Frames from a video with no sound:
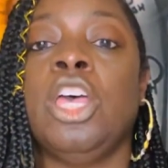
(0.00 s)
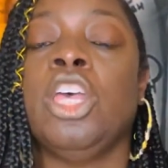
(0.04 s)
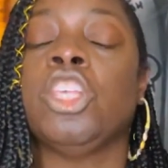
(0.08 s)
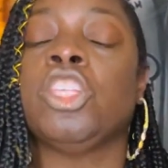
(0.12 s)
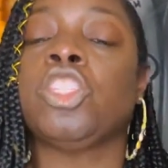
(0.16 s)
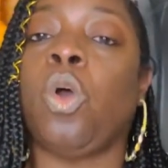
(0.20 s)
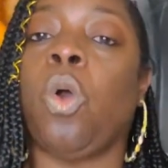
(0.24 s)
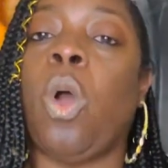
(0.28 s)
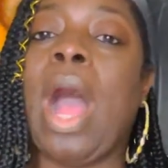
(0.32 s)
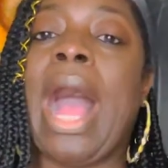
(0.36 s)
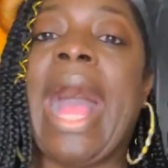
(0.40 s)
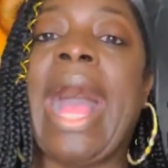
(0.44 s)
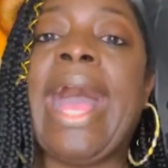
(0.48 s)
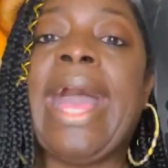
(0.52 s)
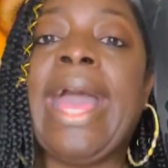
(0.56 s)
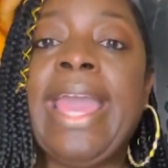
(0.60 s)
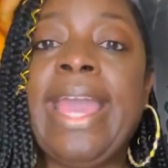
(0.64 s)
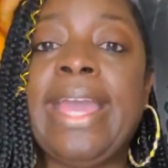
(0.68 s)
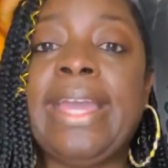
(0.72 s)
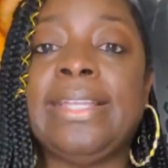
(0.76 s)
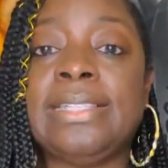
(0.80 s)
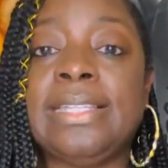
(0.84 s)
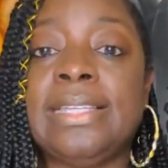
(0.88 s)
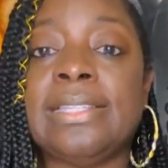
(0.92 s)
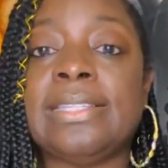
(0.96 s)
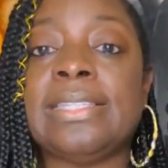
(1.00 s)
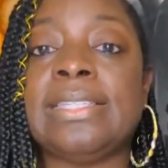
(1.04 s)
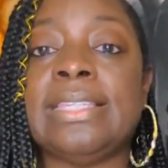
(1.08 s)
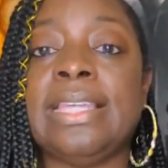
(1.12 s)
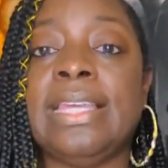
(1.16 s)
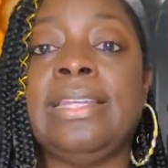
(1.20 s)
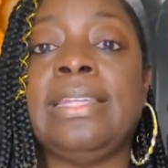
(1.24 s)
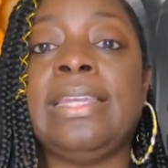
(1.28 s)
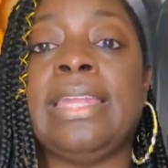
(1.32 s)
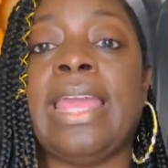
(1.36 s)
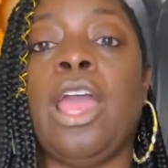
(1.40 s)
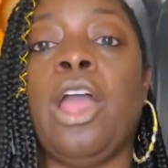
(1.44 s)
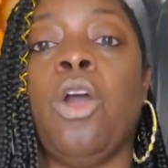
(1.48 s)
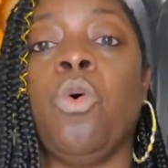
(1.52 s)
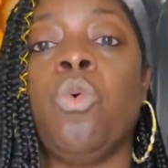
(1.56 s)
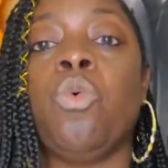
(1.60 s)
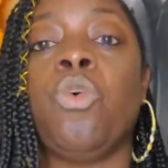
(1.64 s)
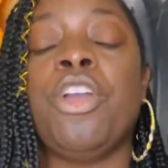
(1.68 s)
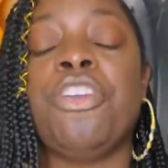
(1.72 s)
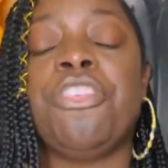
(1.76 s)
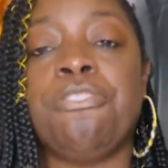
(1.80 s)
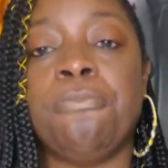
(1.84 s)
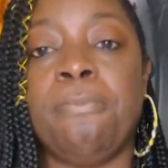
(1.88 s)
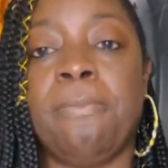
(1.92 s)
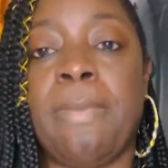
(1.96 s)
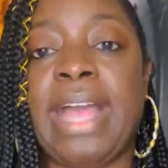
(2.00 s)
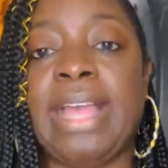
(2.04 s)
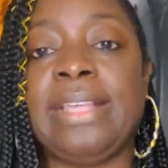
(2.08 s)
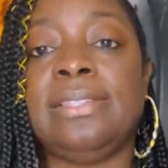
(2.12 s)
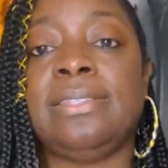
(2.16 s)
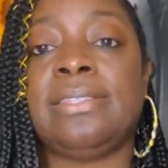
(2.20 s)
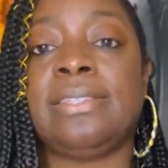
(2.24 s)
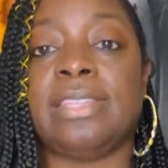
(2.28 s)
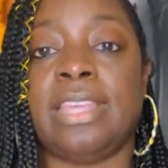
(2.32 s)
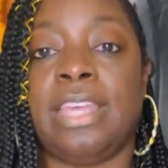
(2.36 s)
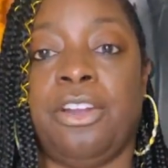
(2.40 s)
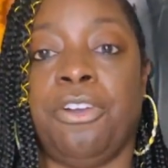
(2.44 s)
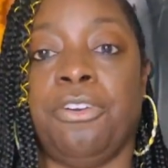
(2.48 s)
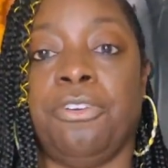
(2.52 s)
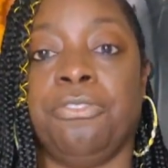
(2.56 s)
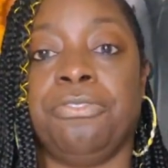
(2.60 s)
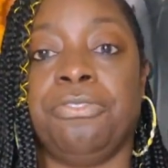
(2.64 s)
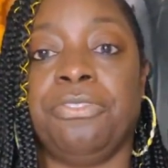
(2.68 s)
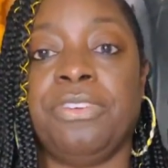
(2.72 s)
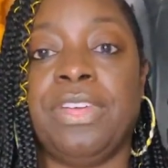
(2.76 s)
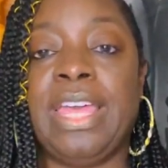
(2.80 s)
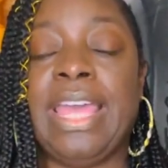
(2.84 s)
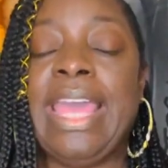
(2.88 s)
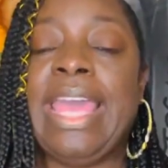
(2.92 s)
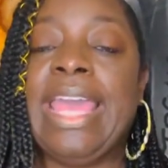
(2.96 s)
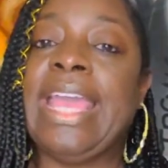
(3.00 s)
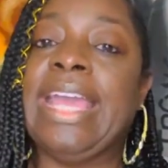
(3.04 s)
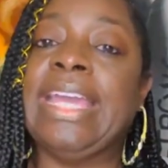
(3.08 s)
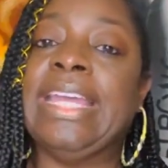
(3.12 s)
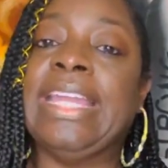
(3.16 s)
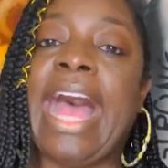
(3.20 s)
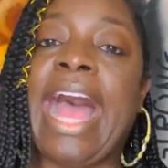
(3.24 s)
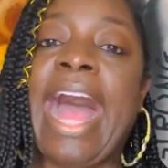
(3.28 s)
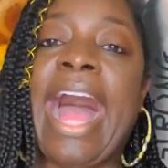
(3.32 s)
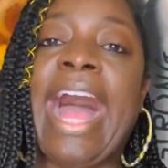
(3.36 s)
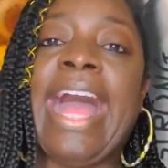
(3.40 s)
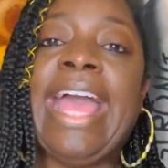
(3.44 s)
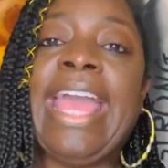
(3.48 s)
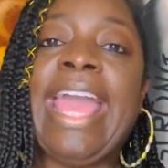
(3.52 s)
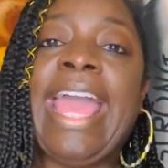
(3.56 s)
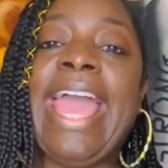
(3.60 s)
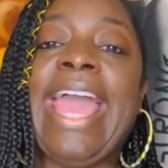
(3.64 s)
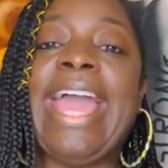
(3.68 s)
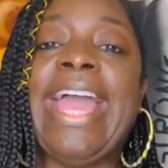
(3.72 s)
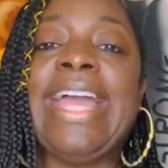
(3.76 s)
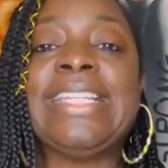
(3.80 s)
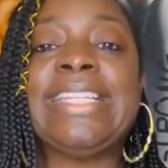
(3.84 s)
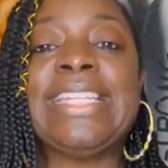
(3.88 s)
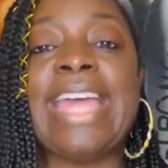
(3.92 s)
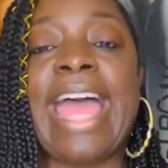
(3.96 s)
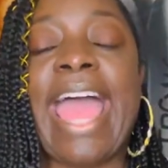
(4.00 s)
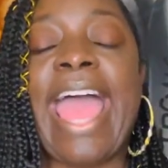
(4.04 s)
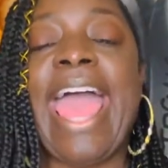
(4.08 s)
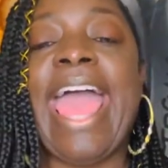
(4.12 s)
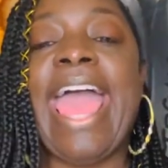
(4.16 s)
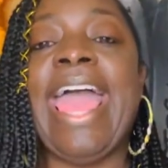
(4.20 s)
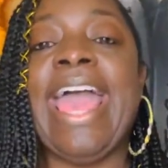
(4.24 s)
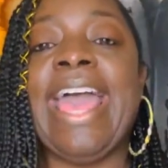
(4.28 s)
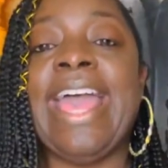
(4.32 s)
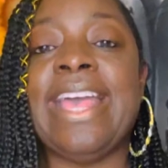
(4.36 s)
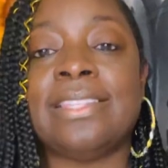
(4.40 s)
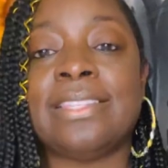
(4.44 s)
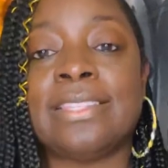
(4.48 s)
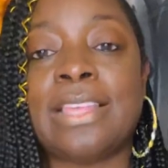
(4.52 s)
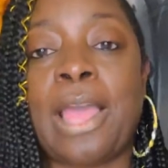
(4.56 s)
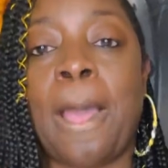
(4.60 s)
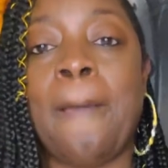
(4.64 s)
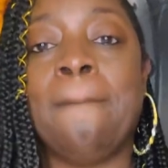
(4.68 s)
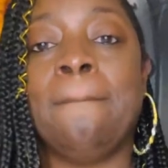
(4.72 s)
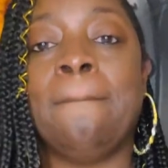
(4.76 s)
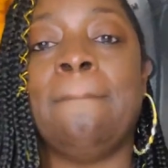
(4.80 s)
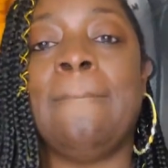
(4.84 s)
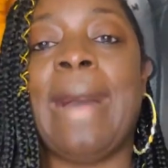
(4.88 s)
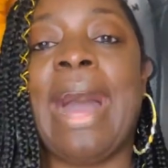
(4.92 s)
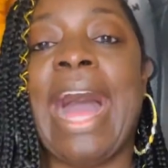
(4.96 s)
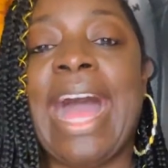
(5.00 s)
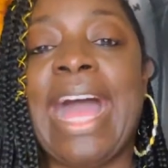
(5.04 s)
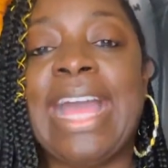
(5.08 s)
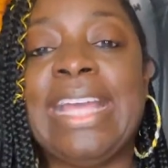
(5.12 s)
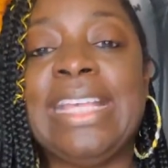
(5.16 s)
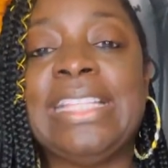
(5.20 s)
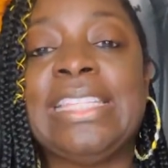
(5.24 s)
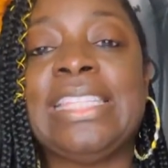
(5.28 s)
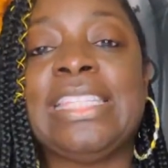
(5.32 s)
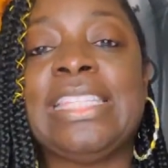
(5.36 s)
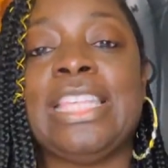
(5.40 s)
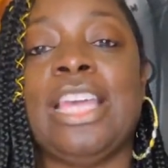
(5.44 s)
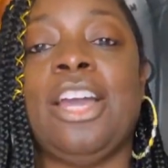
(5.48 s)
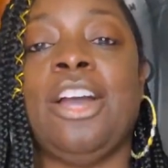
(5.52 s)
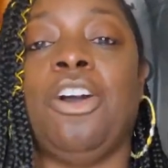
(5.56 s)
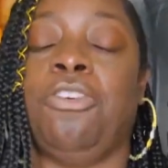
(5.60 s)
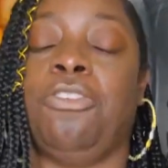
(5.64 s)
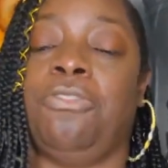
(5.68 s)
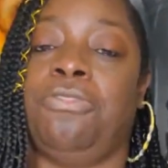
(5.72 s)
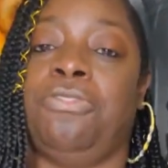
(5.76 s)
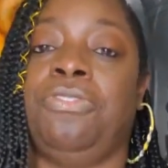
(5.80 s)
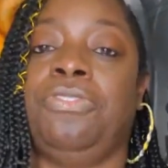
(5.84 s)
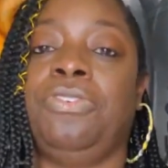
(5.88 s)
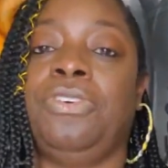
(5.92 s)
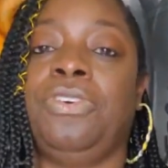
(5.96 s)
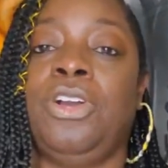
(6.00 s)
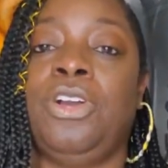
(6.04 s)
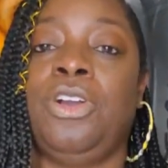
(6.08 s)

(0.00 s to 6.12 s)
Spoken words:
So I had to sit down with myself and I had to ask myself,